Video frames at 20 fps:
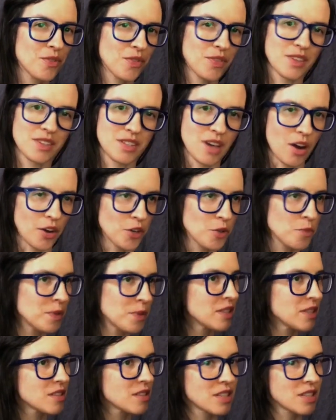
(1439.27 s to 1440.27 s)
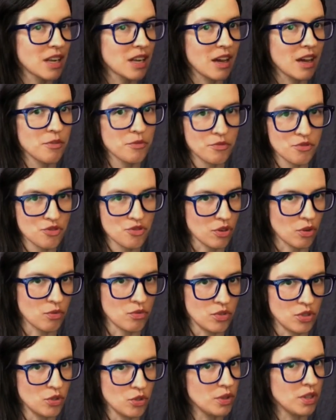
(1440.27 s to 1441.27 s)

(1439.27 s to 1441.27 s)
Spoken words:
the documents that I've shown you